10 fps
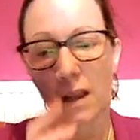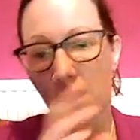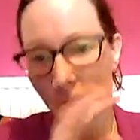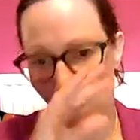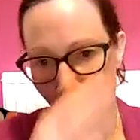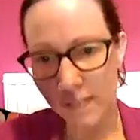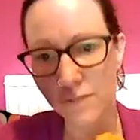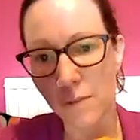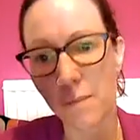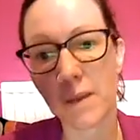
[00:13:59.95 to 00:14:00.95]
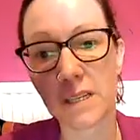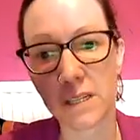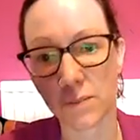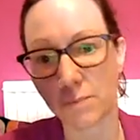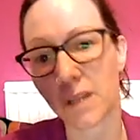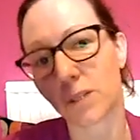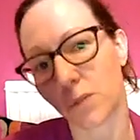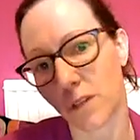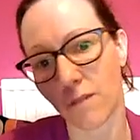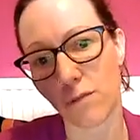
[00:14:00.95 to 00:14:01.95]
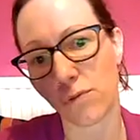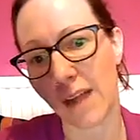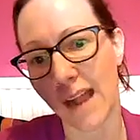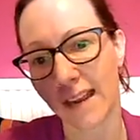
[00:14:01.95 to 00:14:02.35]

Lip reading: as well as from the muscles that are all hanging